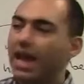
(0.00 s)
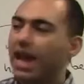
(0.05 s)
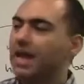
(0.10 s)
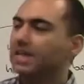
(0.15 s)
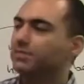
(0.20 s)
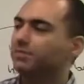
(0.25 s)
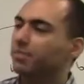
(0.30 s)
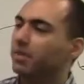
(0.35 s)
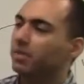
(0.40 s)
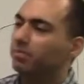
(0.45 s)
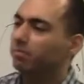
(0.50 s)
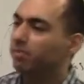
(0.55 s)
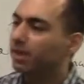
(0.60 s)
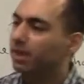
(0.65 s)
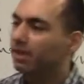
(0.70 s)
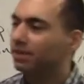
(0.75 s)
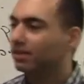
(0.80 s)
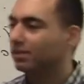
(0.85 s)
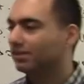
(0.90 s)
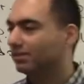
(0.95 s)
has been
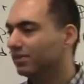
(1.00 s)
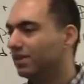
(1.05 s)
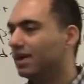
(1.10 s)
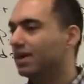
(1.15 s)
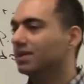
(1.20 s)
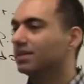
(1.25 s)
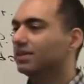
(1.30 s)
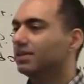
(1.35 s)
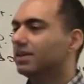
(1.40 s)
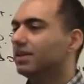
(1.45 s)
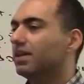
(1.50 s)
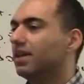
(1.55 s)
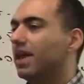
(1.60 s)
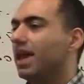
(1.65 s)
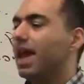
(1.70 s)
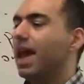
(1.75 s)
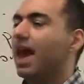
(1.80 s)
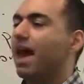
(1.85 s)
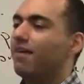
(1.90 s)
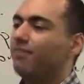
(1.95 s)
being done,
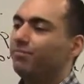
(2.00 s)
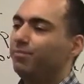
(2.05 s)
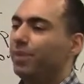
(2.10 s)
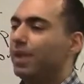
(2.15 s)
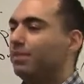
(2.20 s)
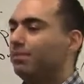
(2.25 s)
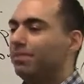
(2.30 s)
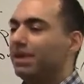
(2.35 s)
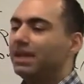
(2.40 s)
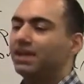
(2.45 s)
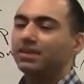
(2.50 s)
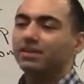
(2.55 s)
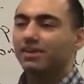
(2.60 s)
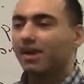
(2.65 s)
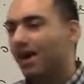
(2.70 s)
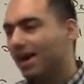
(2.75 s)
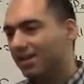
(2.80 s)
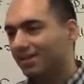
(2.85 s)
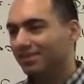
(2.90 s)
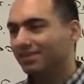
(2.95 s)
have been being
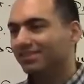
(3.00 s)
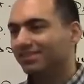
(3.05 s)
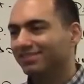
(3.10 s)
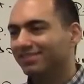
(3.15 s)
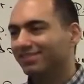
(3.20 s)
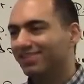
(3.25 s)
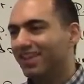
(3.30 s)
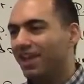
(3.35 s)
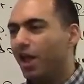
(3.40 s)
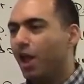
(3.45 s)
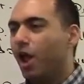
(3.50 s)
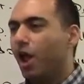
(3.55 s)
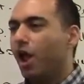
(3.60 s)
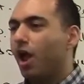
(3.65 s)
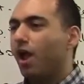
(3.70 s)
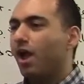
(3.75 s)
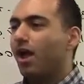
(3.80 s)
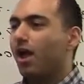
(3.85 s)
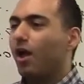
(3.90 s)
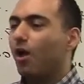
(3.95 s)
done,
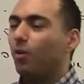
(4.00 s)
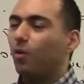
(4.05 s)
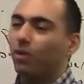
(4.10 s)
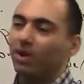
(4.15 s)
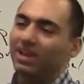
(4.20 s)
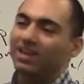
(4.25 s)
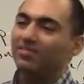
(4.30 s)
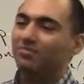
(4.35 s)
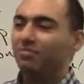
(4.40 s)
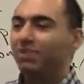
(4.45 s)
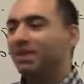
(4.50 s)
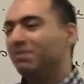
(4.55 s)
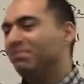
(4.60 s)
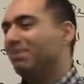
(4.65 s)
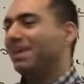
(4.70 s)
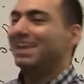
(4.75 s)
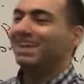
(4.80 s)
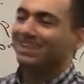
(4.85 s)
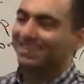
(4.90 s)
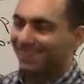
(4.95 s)
will have been
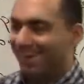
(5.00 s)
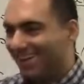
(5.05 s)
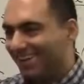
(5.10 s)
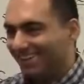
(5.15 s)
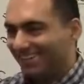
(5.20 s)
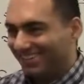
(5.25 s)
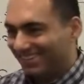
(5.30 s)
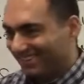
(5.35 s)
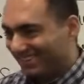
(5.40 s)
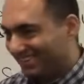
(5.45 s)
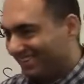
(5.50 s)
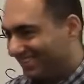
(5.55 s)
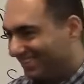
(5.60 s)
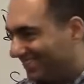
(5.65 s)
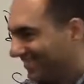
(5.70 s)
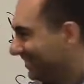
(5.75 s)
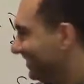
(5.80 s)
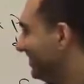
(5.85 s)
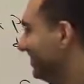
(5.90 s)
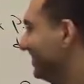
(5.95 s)
being done,